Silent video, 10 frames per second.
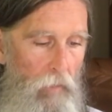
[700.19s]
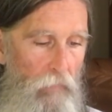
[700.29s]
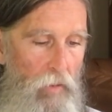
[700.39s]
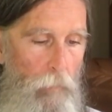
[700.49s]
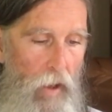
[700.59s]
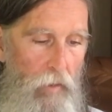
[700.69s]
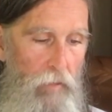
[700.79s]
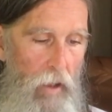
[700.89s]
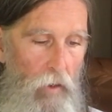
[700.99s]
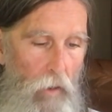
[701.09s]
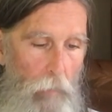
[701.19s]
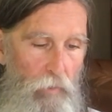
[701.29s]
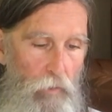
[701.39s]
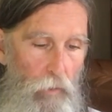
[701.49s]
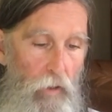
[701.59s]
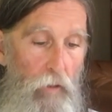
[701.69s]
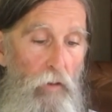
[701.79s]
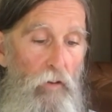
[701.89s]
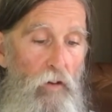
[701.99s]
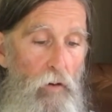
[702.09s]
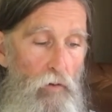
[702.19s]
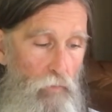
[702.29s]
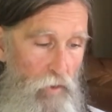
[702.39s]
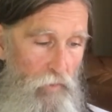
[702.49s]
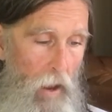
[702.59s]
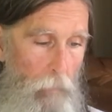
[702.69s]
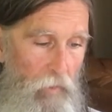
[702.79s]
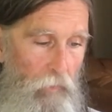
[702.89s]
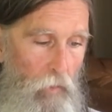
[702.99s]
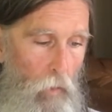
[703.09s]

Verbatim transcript: giving the meditator opportunities to choose which habits to